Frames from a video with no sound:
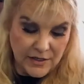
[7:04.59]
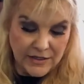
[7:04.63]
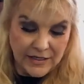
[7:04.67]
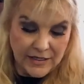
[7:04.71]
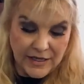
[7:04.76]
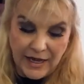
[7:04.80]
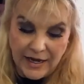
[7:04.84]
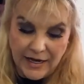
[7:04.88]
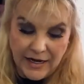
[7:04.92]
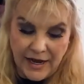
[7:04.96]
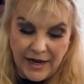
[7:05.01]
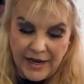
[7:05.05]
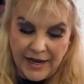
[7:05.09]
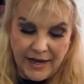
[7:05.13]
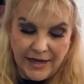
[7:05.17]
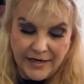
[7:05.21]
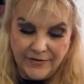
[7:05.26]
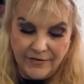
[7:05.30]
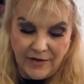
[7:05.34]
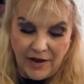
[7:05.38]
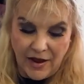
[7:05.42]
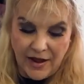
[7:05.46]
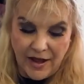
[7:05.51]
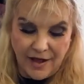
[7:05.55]
get. I
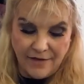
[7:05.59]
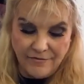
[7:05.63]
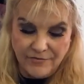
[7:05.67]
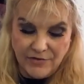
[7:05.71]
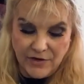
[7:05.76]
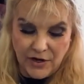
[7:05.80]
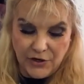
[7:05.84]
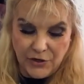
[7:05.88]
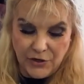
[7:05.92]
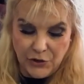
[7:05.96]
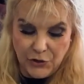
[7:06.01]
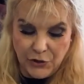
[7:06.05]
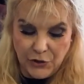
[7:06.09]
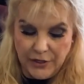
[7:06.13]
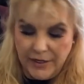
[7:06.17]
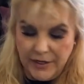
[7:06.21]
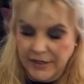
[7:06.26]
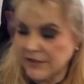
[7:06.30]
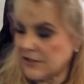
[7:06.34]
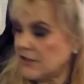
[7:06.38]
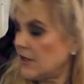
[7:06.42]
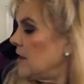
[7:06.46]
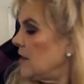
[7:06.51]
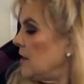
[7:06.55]
have not heard
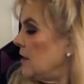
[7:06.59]
it.